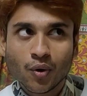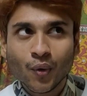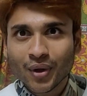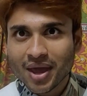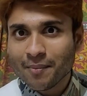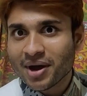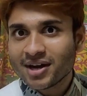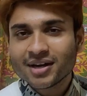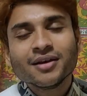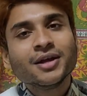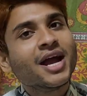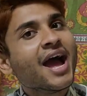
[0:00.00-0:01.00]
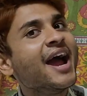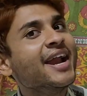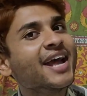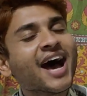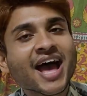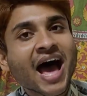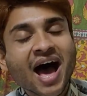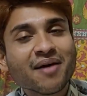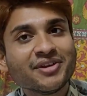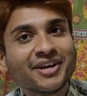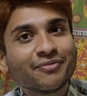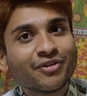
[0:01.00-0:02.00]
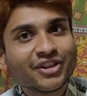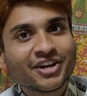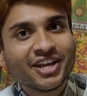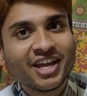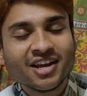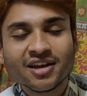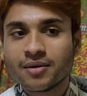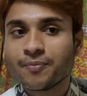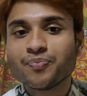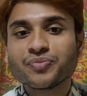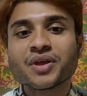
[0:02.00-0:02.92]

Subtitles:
OK Mart and I have it for the dinner.